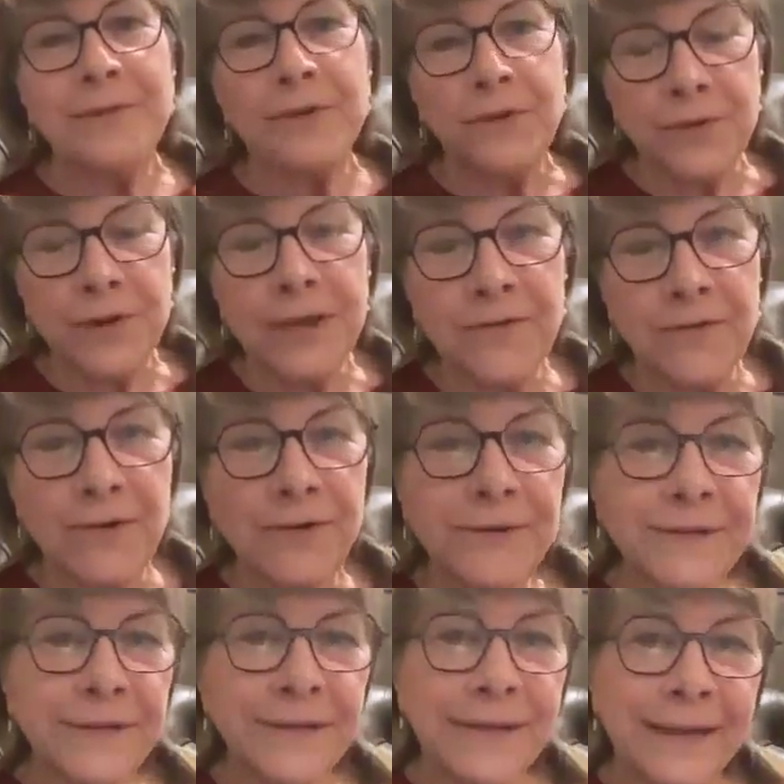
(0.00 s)
the
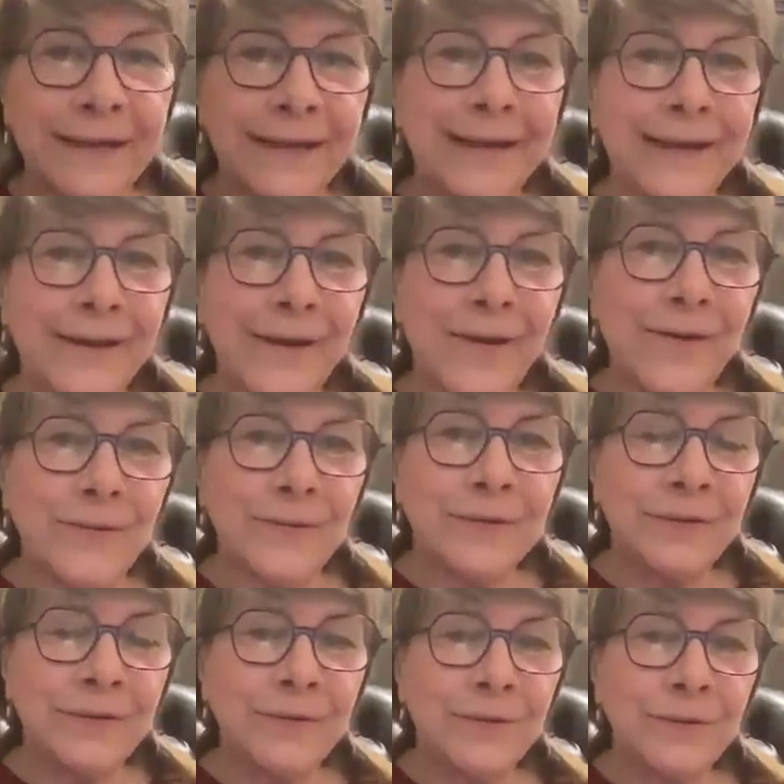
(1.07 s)
grievers,
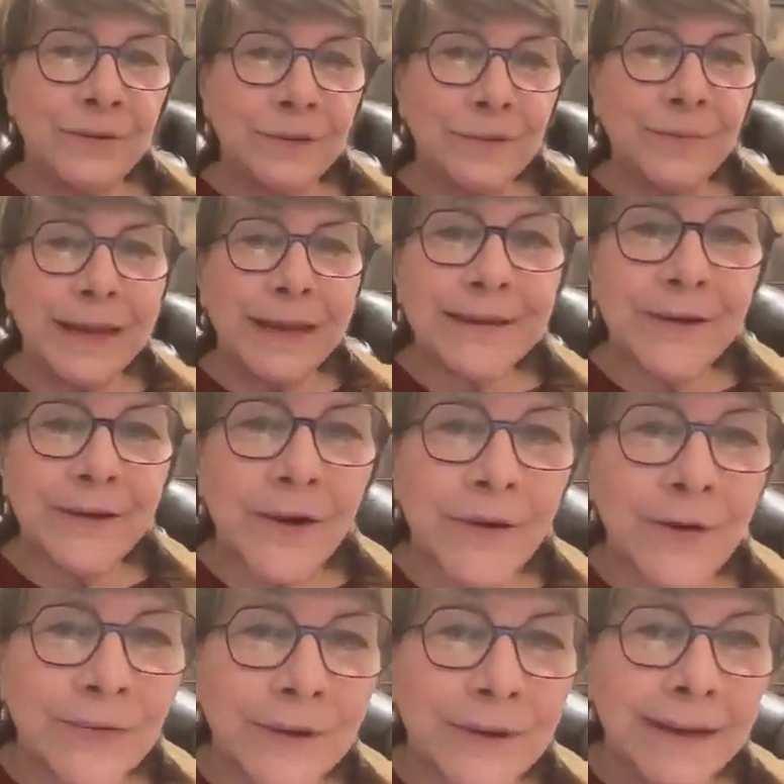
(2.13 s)
to make their
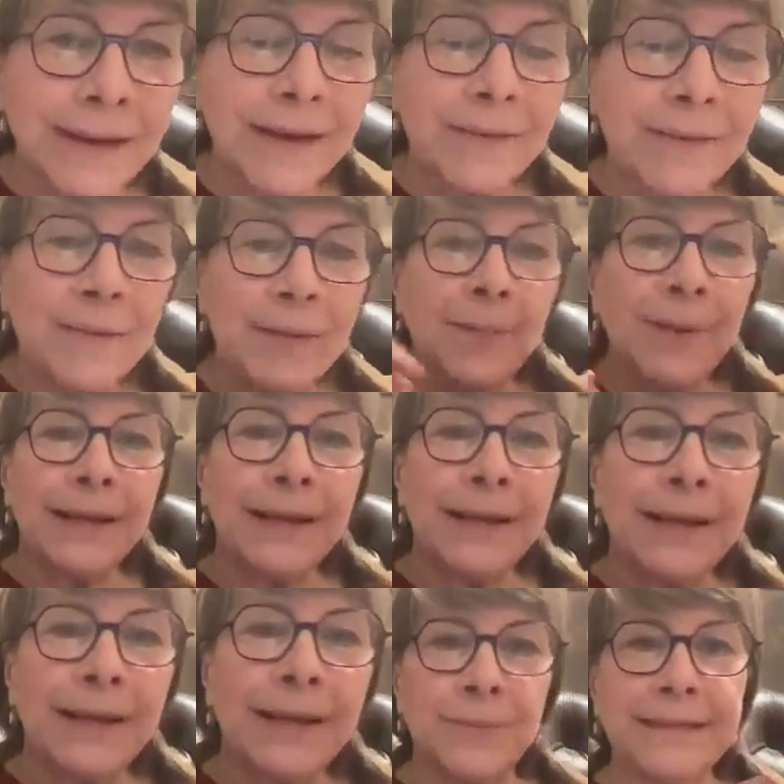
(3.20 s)
own
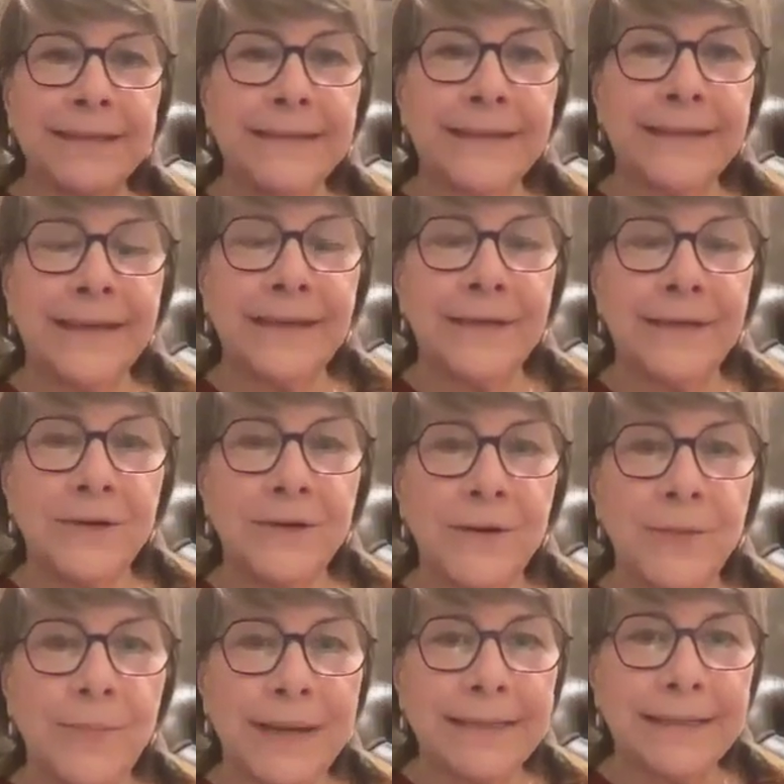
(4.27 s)
embellishments
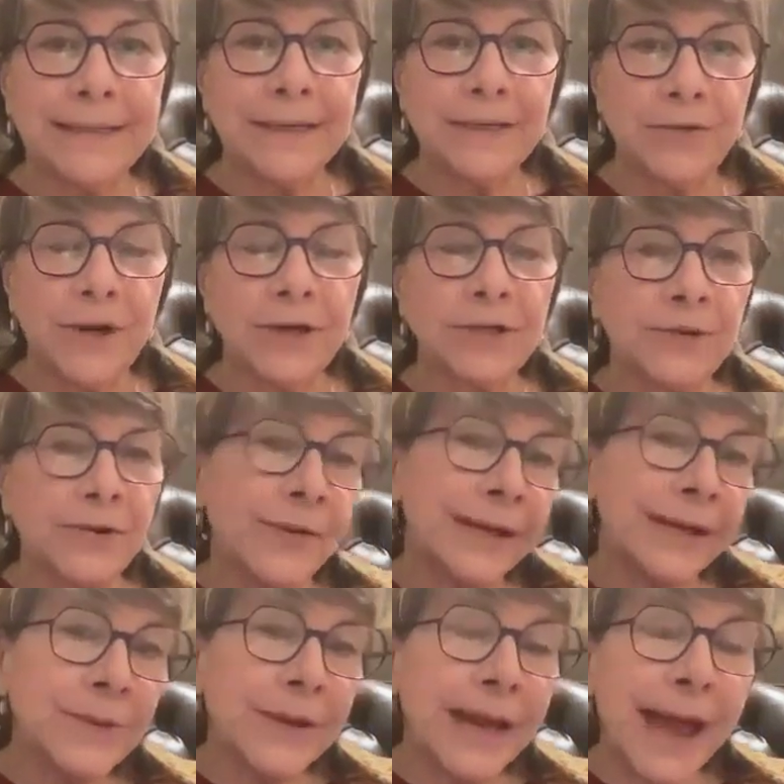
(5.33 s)
to your basic
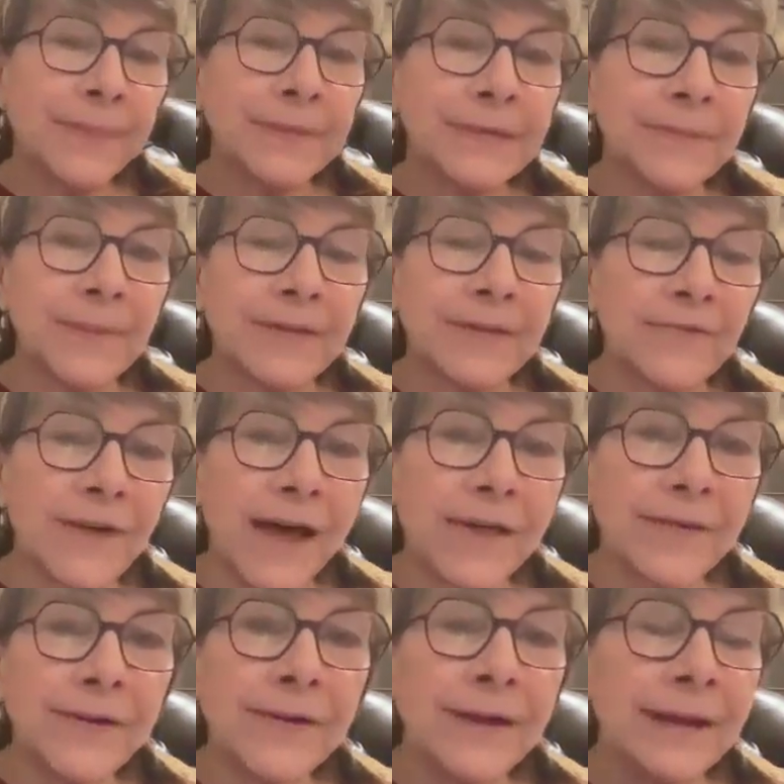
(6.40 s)
structure. That's what happened to my
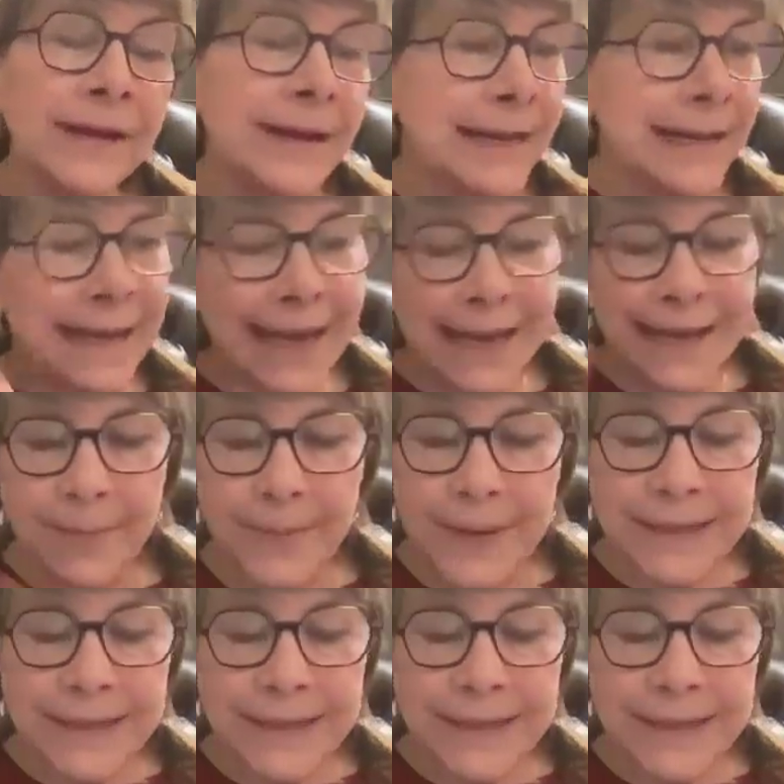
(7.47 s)
father. He had a